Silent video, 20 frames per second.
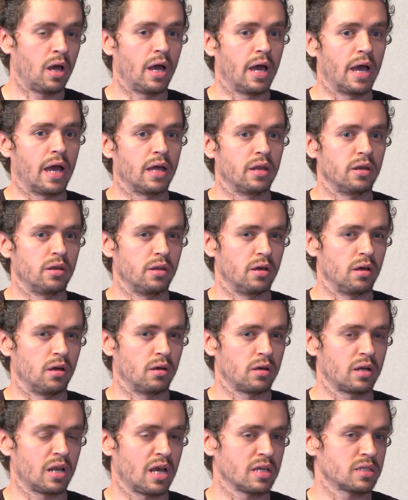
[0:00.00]
and
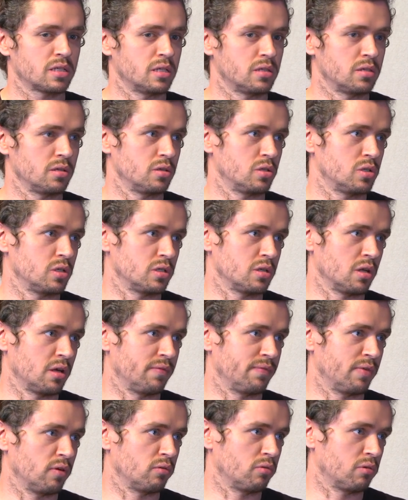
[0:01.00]
classes such as
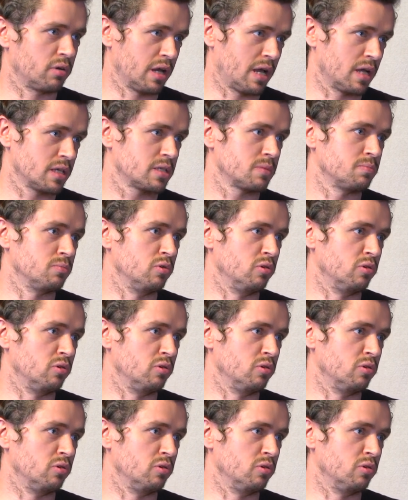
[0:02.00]
like vocal class,